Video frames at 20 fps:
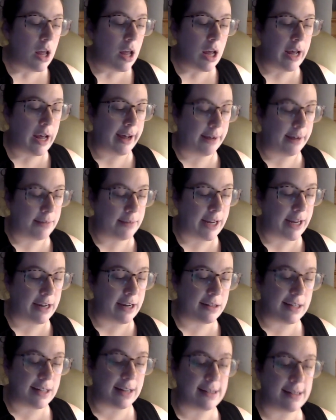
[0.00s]
They
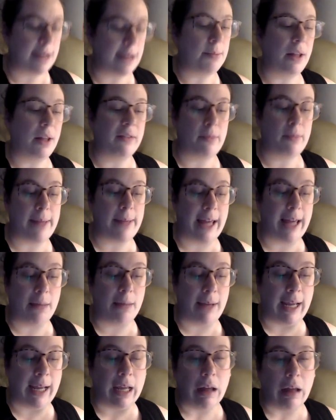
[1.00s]
use the example of a
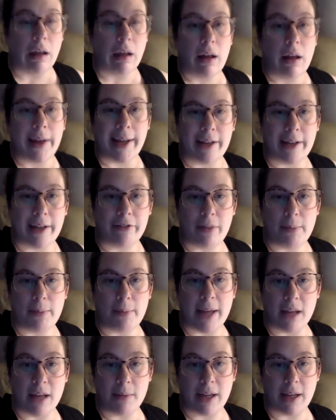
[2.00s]
baby. If a
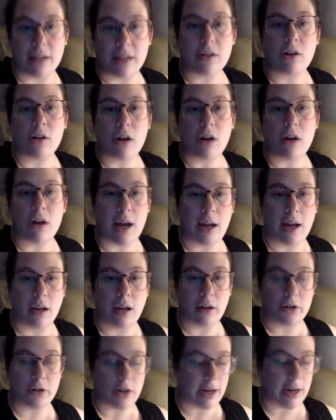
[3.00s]
baby is crying,
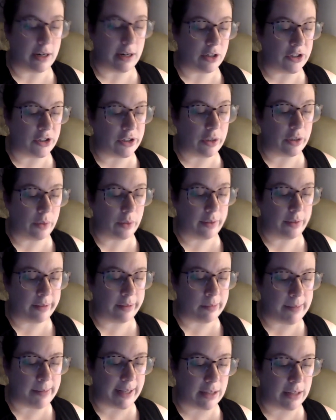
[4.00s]
you're trying to soothe them
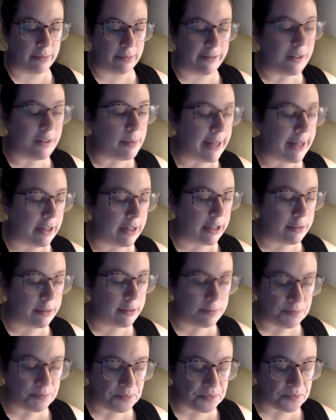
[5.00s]
and make them feel better.
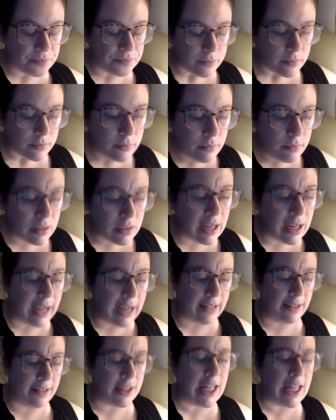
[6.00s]

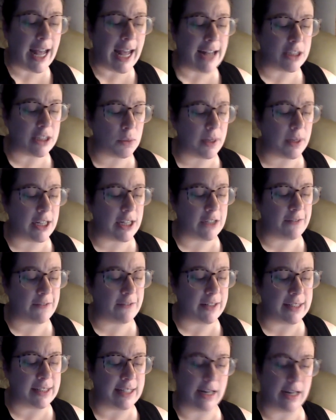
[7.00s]
And then the last one is
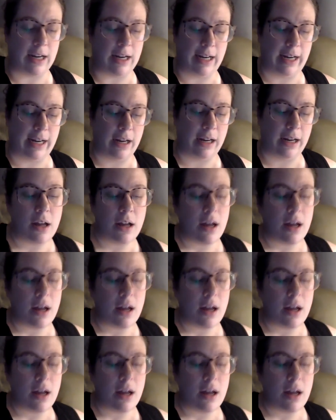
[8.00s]
vicinity,